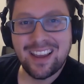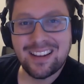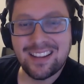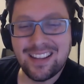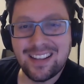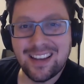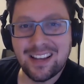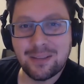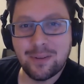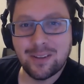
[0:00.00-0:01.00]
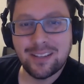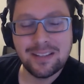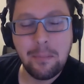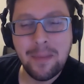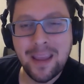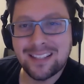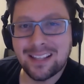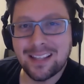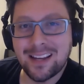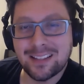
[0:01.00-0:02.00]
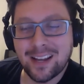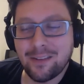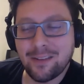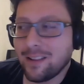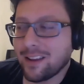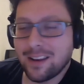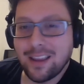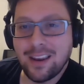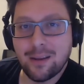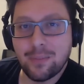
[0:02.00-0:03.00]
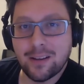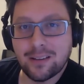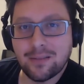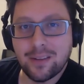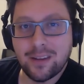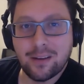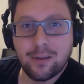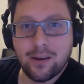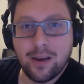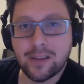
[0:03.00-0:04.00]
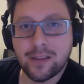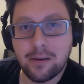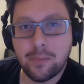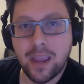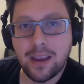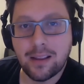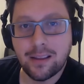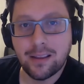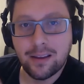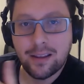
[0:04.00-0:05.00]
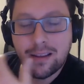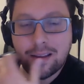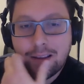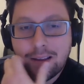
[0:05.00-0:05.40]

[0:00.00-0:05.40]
and these guys built these amazing things, and I felt like an idiot because I'm like, well, I don't have time to make anything.